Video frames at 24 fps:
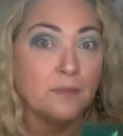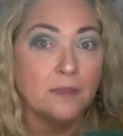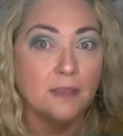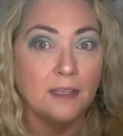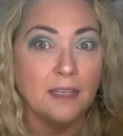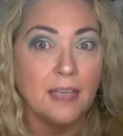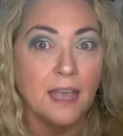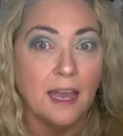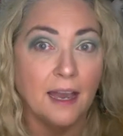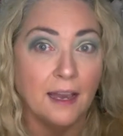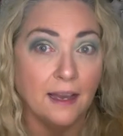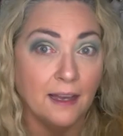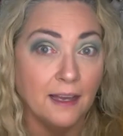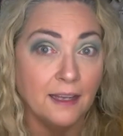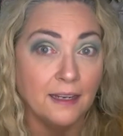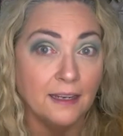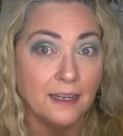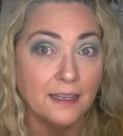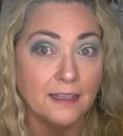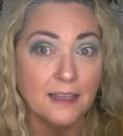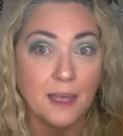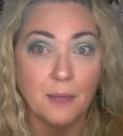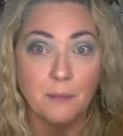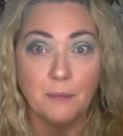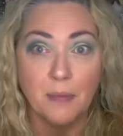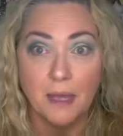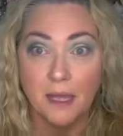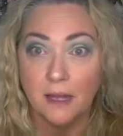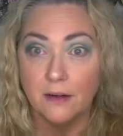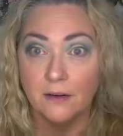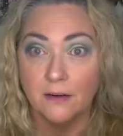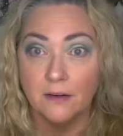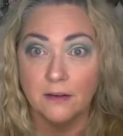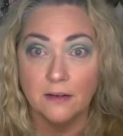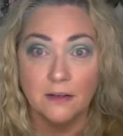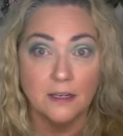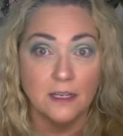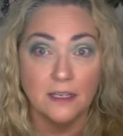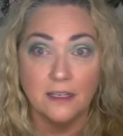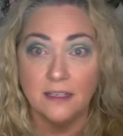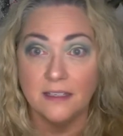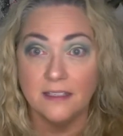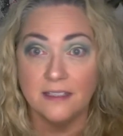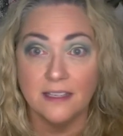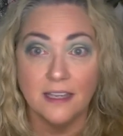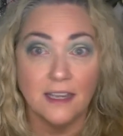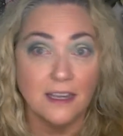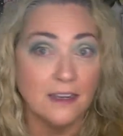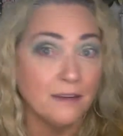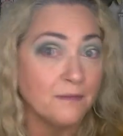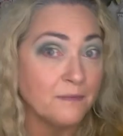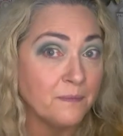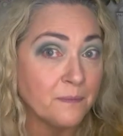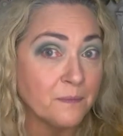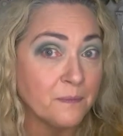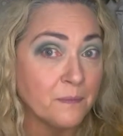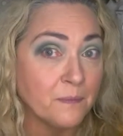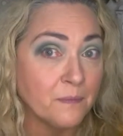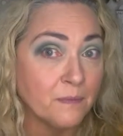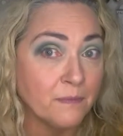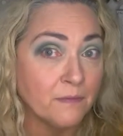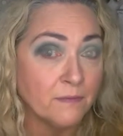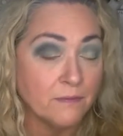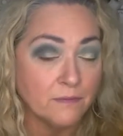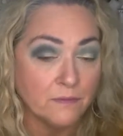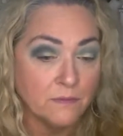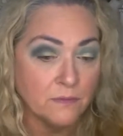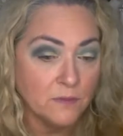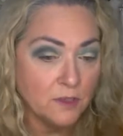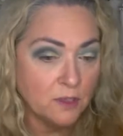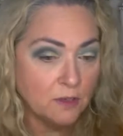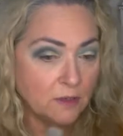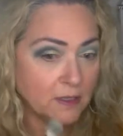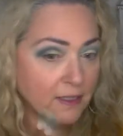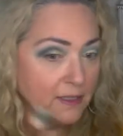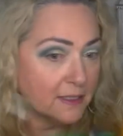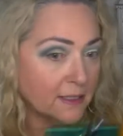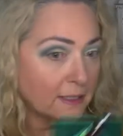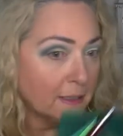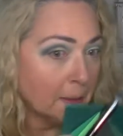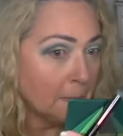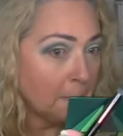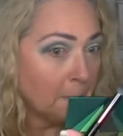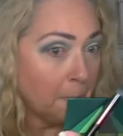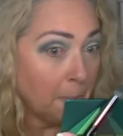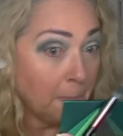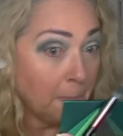Yeah, I like that better. Can you see? You can see.